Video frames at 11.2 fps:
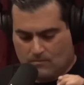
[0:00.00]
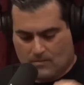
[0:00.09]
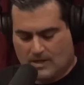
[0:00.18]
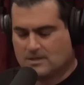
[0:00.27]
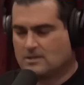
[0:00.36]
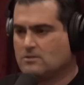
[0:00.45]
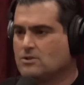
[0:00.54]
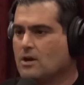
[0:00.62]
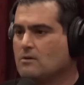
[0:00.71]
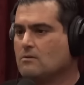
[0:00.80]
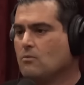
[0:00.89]
And I said to you,
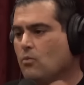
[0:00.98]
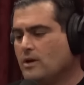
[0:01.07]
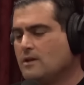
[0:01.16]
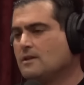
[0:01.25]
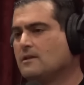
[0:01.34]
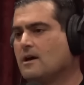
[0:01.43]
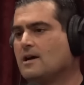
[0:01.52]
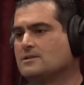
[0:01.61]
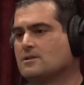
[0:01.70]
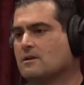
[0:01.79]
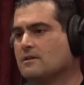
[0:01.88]
Joe, what do you think the
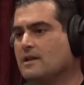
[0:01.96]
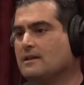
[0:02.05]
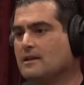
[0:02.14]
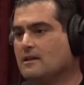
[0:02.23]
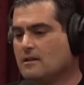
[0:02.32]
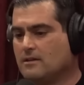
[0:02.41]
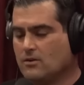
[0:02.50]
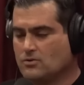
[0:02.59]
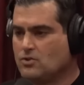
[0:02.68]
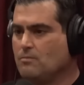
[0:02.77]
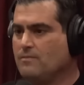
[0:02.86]
odds are that
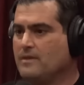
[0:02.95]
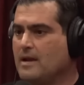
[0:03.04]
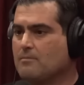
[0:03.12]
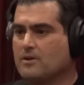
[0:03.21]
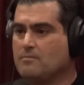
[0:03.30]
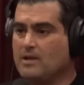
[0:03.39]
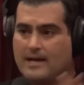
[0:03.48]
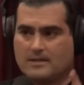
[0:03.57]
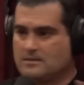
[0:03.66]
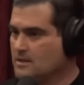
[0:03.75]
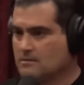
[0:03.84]
those two neighboring
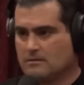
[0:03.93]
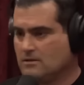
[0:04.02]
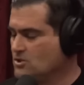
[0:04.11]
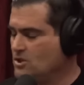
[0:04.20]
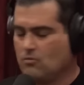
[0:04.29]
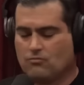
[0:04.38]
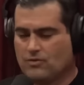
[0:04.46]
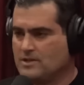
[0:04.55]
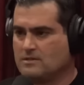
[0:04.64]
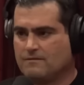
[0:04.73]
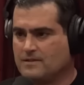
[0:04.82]
planets that are there's no
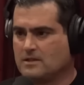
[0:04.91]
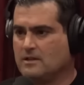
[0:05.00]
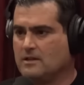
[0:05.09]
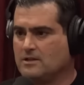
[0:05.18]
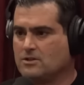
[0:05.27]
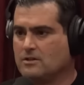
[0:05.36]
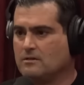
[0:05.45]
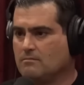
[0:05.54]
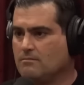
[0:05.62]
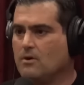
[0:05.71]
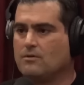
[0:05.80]
reason physically they
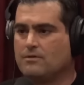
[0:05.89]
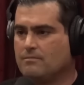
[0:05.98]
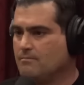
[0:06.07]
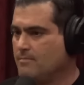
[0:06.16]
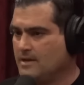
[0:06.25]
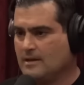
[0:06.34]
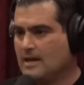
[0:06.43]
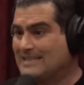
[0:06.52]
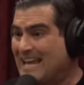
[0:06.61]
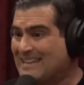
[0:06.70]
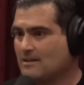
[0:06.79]
shouldn't both be
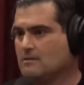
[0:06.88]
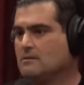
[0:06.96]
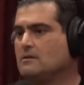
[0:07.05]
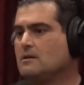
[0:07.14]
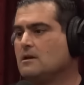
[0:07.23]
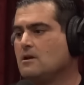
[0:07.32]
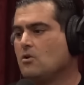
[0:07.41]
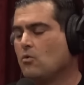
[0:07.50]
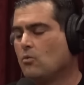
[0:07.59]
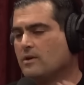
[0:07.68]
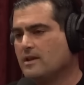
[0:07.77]
identical
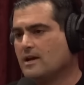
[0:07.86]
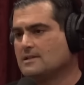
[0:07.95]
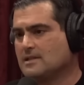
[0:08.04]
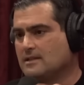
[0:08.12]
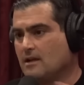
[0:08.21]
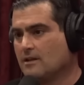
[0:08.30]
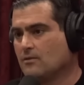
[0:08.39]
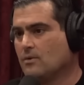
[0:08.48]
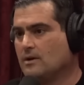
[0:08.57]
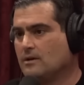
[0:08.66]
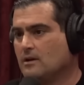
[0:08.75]
what are the odds that the other
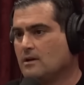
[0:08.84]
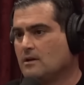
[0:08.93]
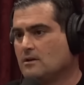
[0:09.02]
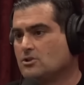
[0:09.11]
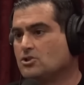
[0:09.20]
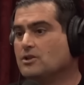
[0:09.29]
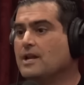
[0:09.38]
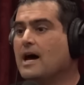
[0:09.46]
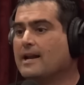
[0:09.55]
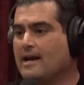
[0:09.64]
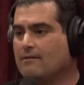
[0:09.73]
one should
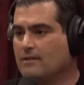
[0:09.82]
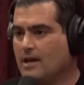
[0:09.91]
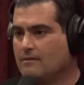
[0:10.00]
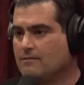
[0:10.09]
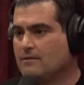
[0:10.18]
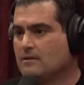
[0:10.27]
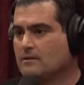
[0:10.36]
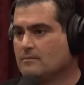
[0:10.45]
not have life